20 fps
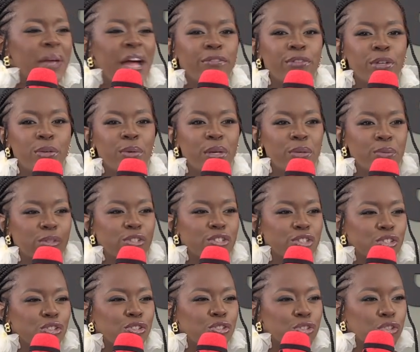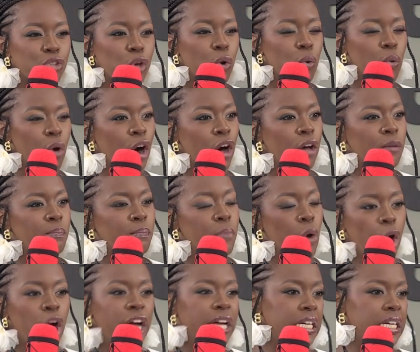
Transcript: Everyone was just so yes, on.